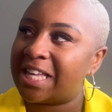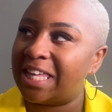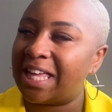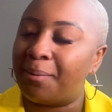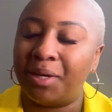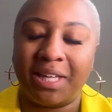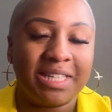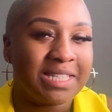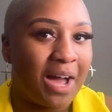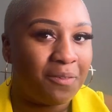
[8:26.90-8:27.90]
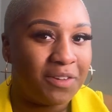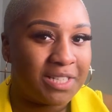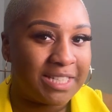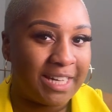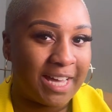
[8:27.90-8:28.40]
say that I'm gonna give this outfit a
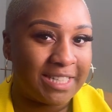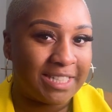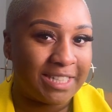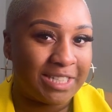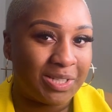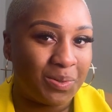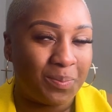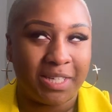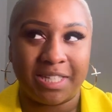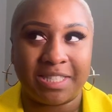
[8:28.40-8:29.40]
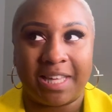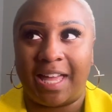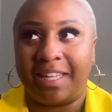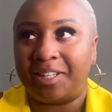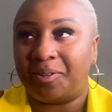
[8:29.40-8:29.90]
10 out of 10 too, because
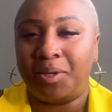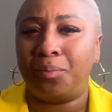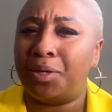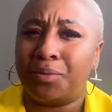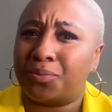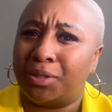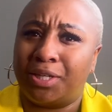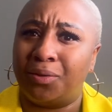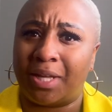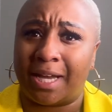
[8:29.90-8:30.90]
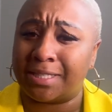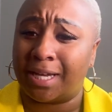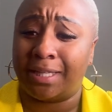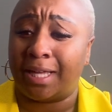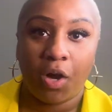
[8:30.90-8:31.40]
like, it was really cute. Like I said, I
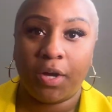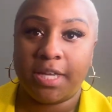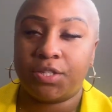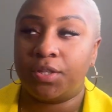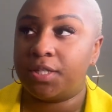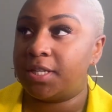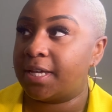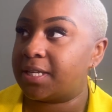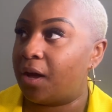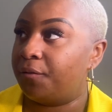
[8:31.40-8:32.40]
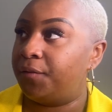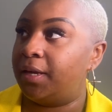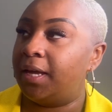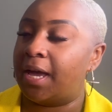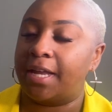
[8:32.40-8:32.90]
got a lot. Okay, so this next
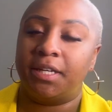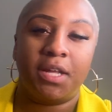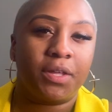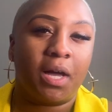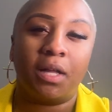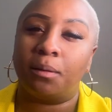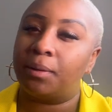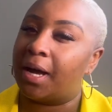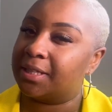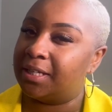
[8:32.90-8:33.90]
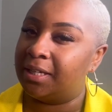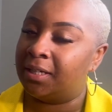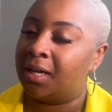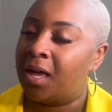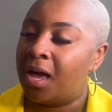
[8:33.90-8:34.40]
outfit, I did another color block thing.